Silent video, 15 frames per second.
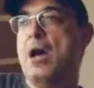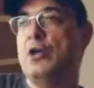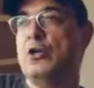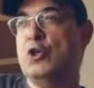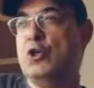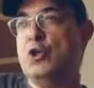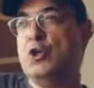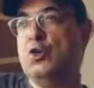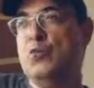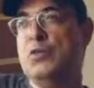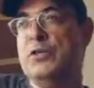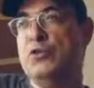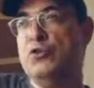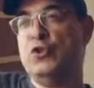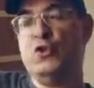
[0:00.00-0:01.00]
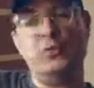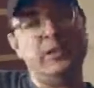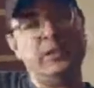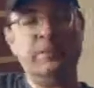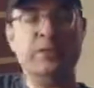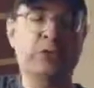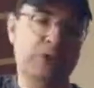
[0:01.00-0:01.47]
a girl with too
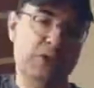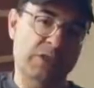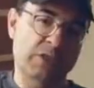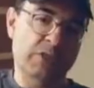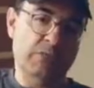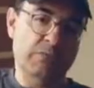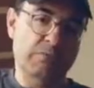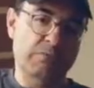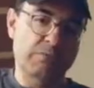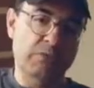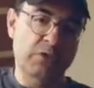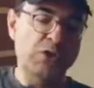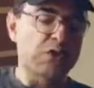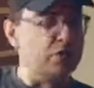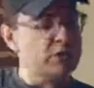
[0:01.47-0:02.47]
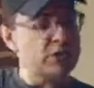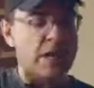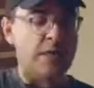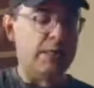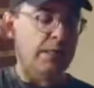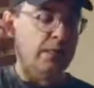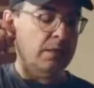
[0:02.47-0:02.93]
many piercings. You know, she's
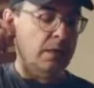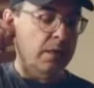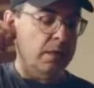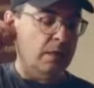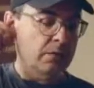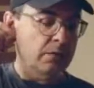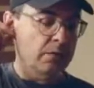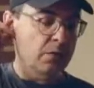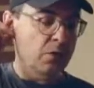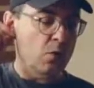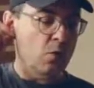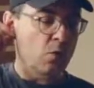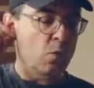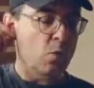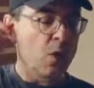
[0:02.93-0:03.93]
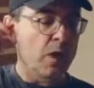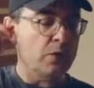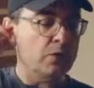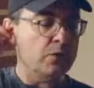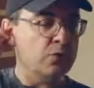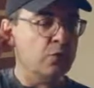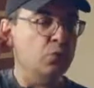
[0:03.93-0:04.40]
got like, one
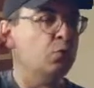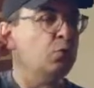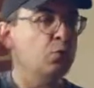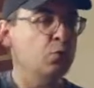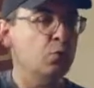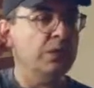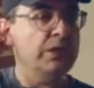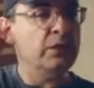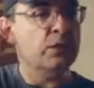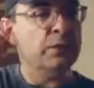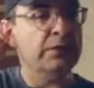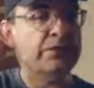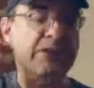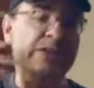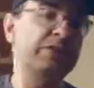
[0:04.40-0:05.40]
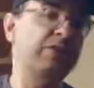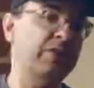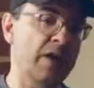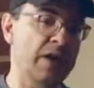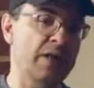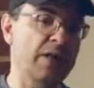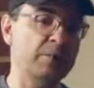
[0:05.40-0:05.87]
or two earrings, that's
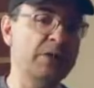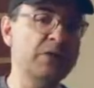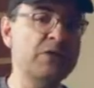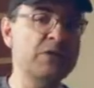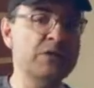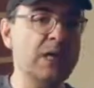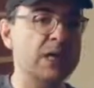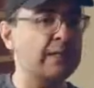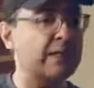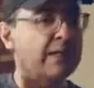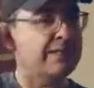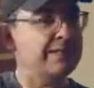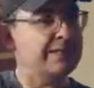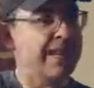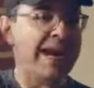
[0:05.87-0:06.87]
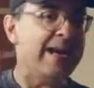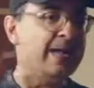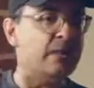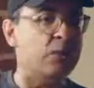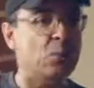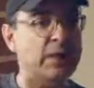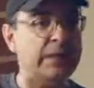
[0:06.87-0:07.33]
fine. But she's got like
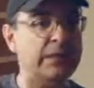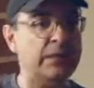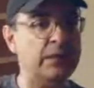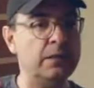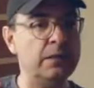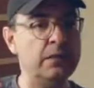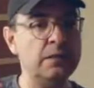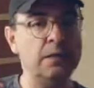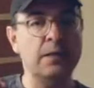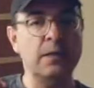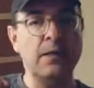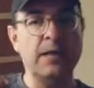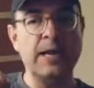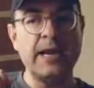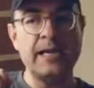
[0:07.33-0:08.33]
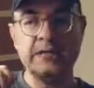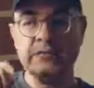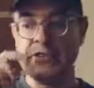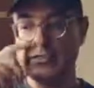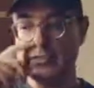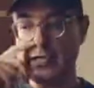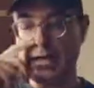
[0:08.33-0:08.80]
10 in one ear,
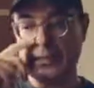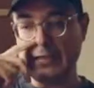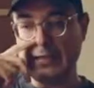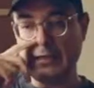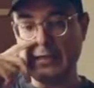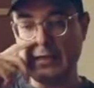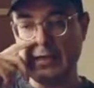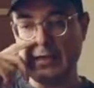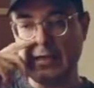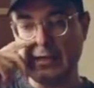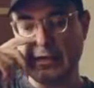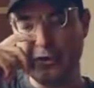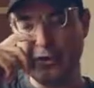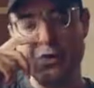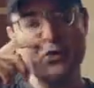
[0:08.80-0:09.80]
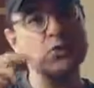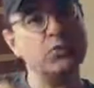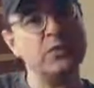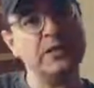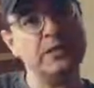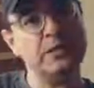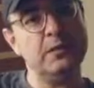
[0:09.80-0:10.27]
and she's got like a nose
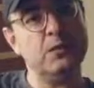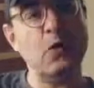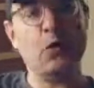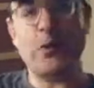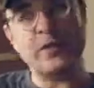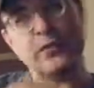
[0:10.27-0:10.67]
ring, or